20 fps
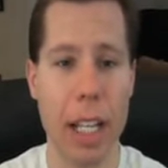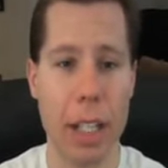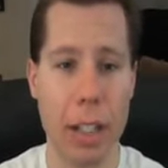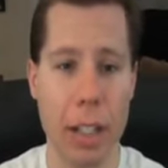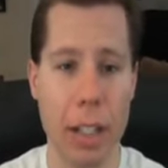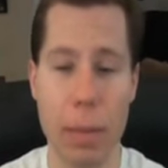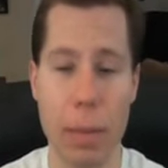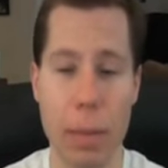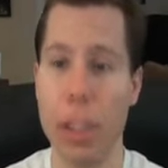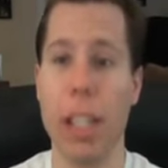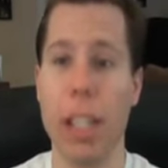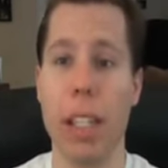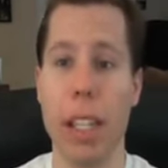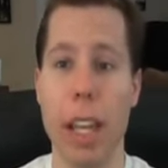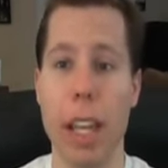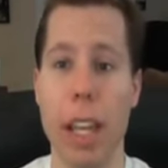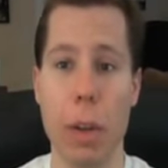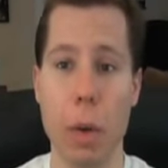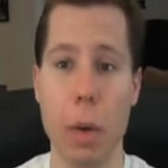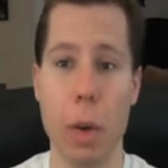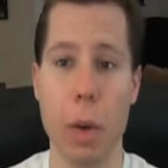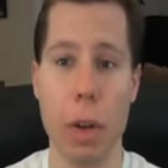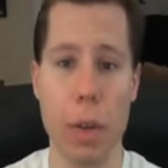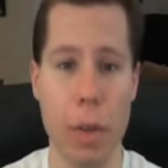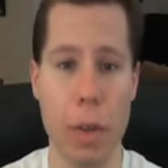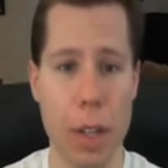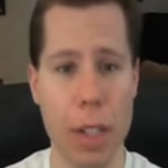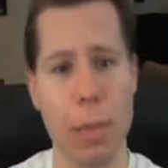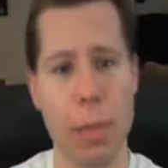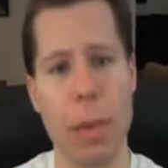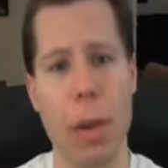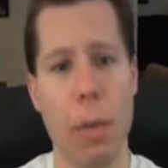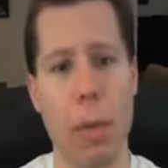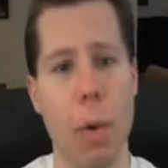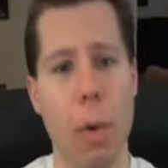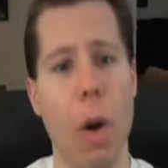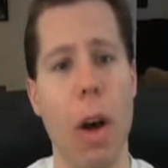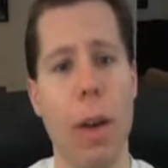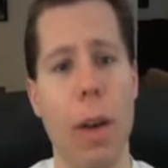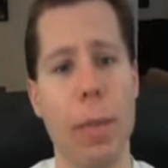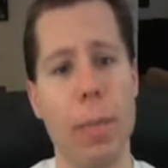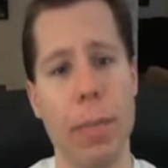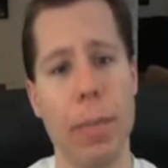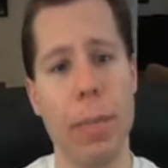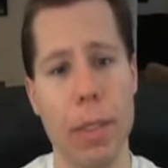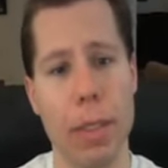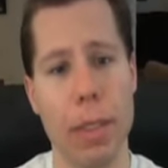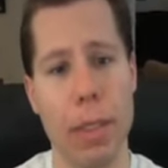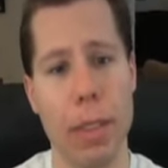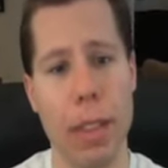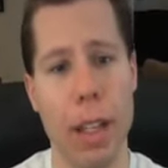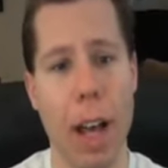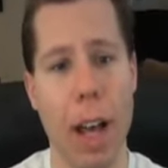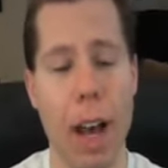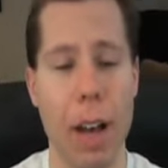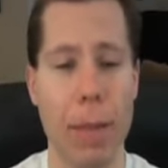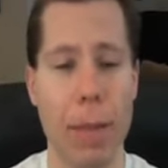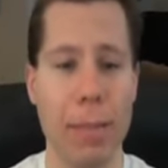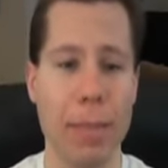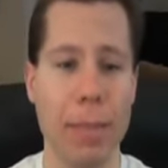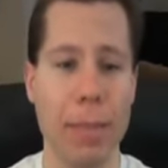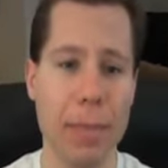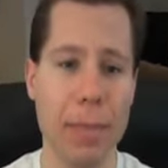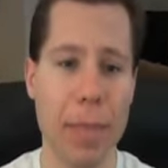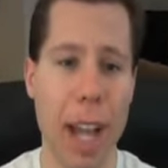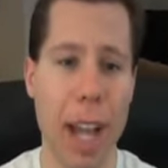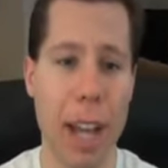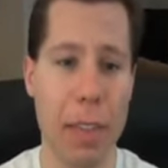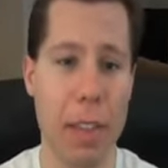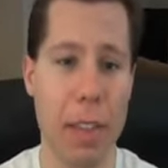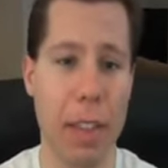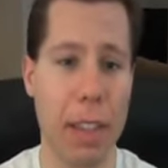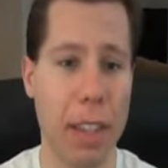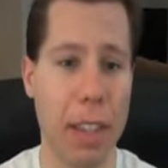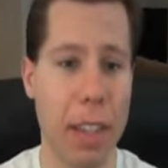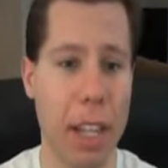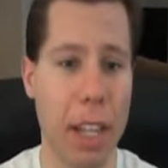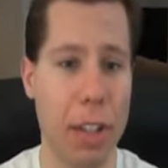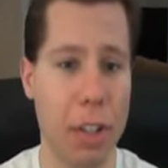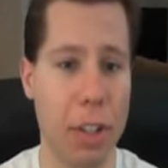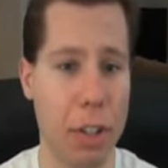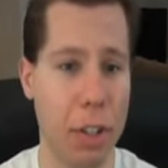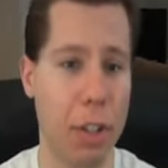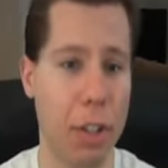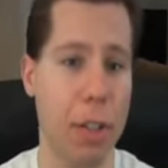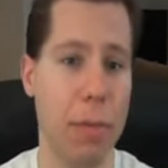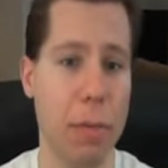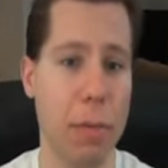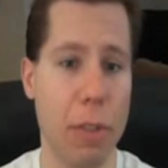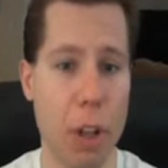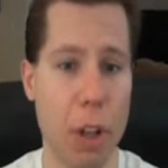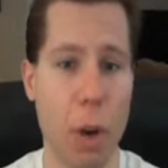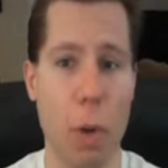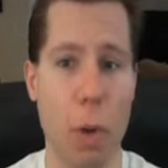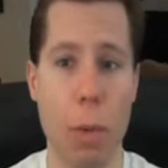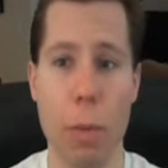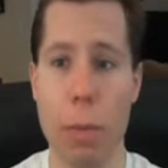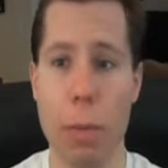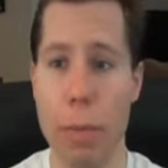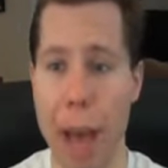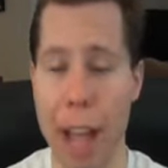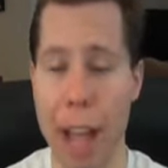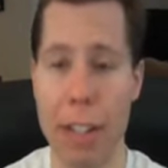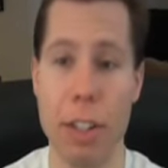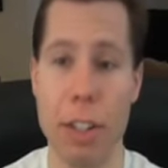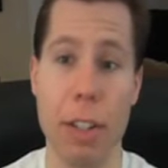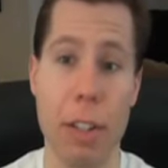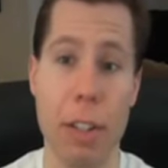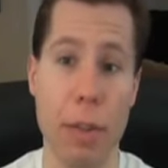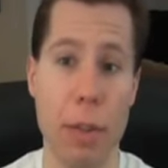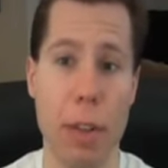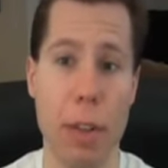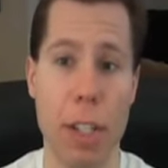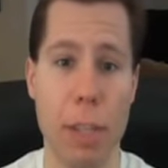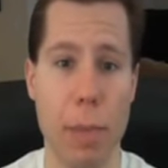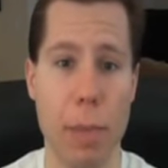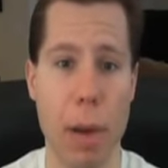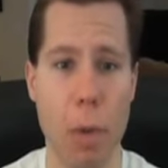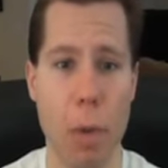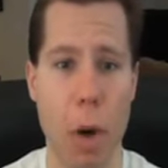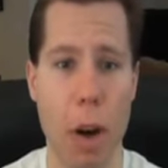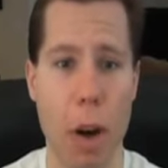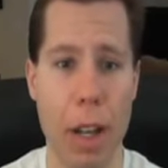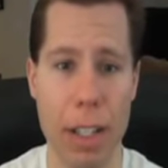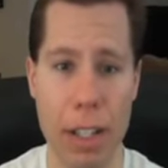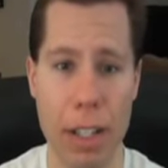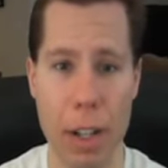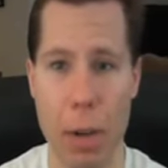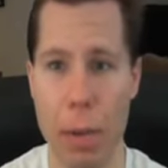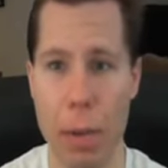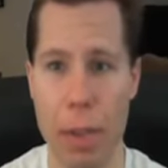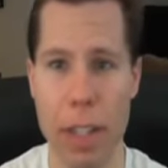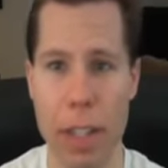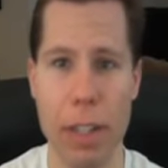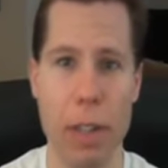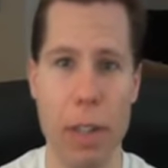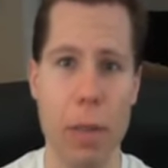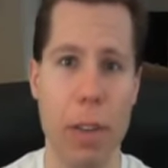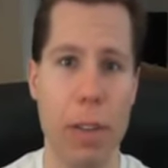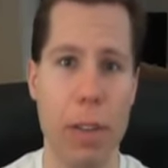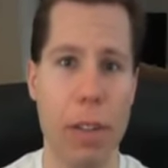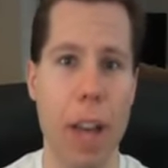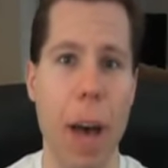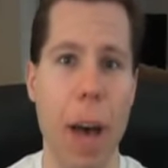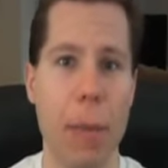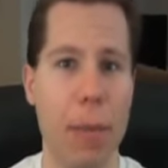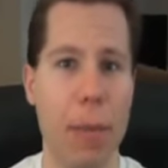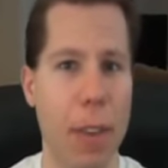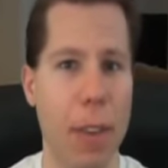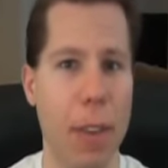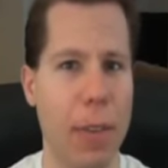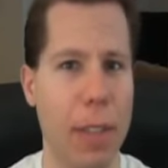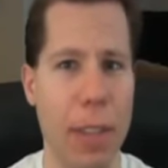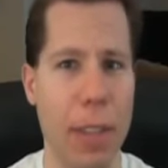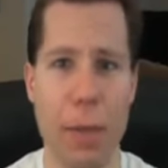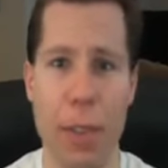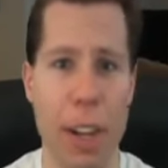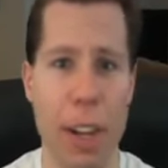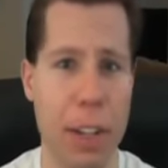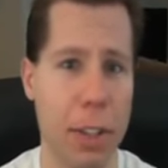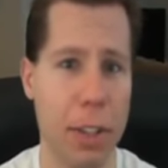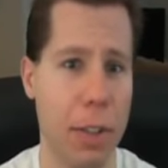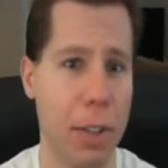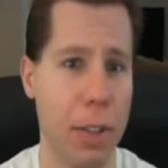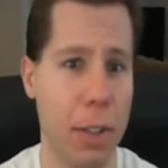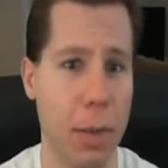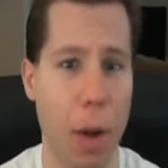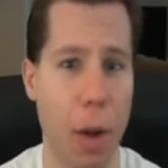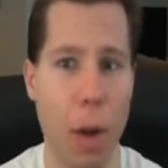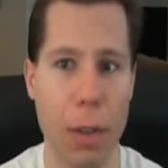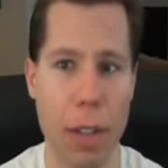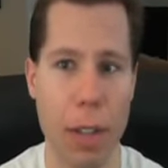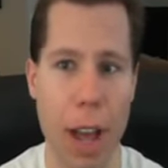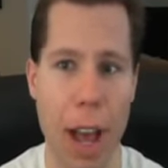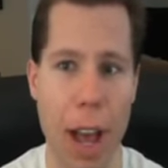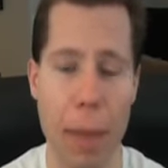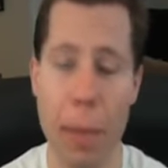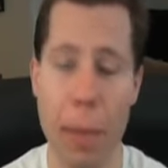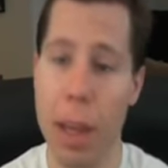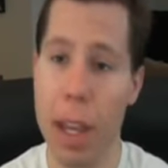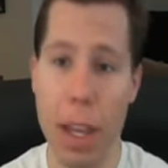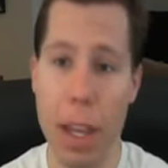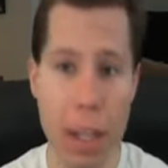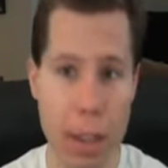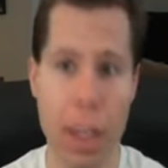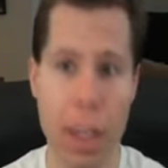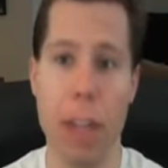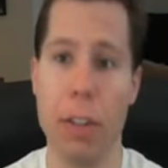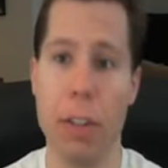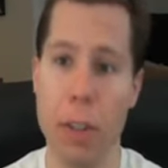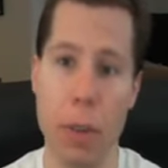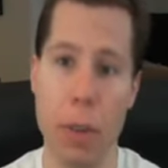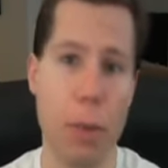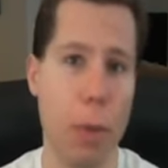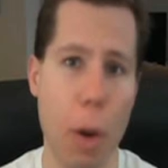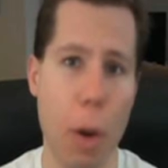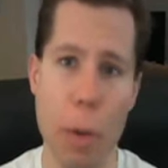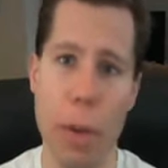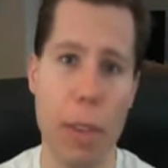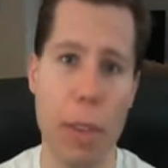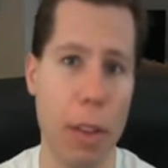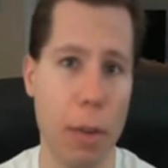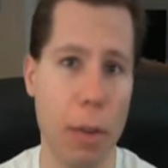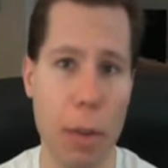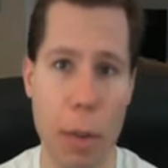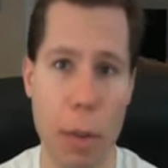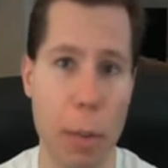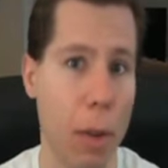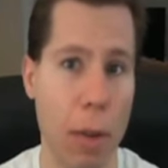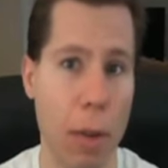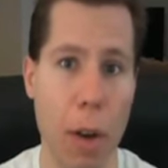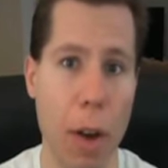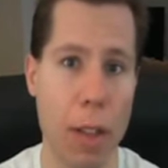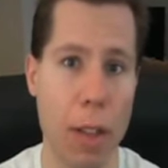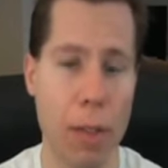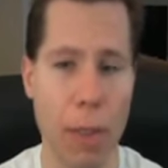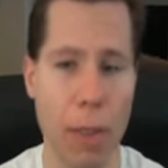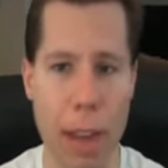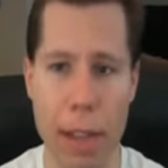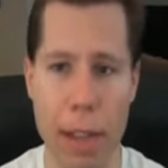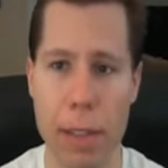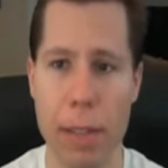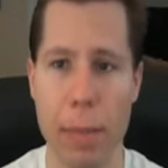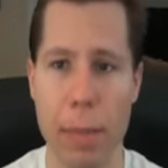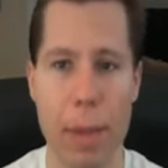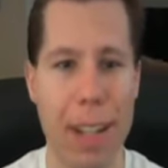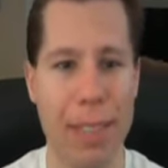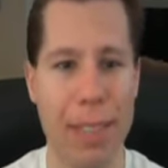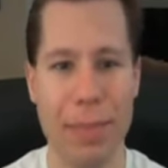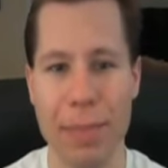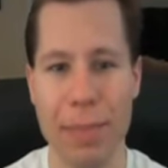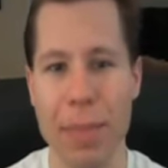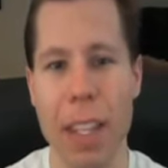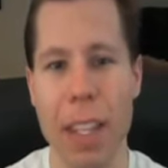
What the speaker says: completely ignore Chris Benoit. I think that they should show matches of Chris Benoit, and you know, when they do their top 50 finishers of all time, they should throw in the Crippler Crossface. But,